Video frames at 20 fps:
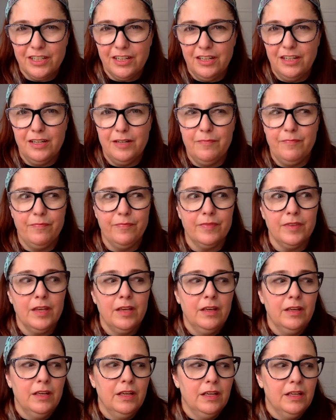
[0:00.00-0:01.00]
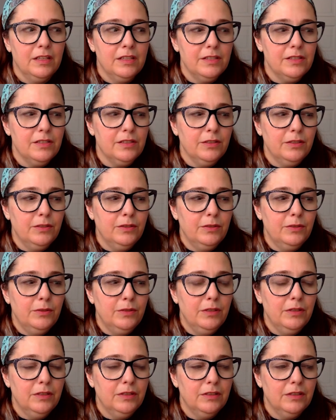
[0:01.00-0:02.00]
Um, so
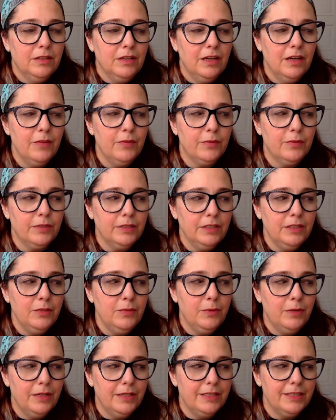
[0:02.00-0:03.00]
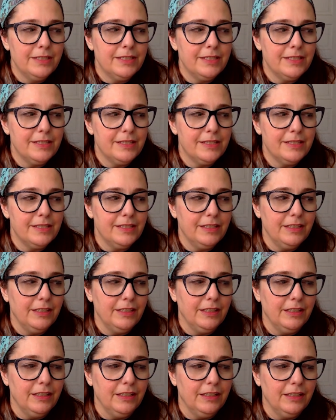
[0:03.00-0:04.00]
I really wanted to
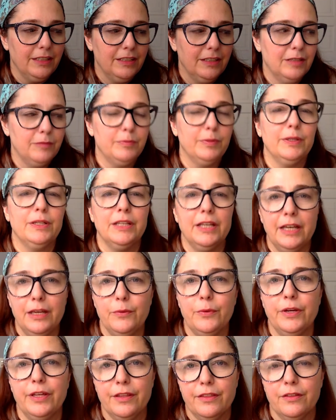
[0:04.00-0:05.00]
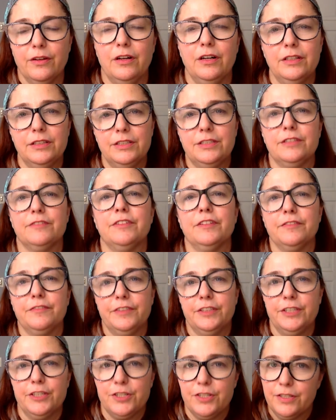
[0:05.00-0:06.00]
see and play with all the different
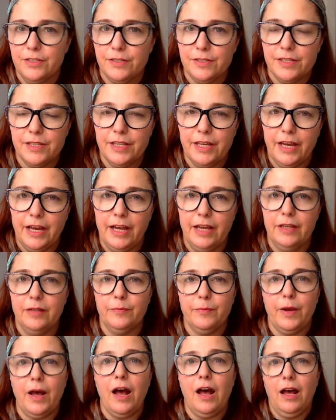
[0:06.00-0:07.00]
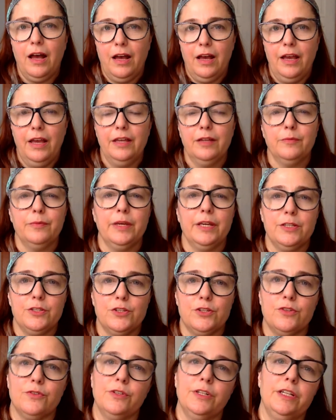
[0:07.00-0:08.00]
finishes that pie and
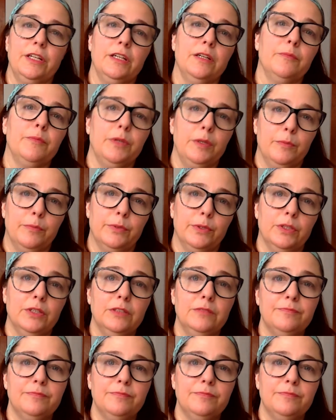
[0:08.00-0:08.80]
pastry people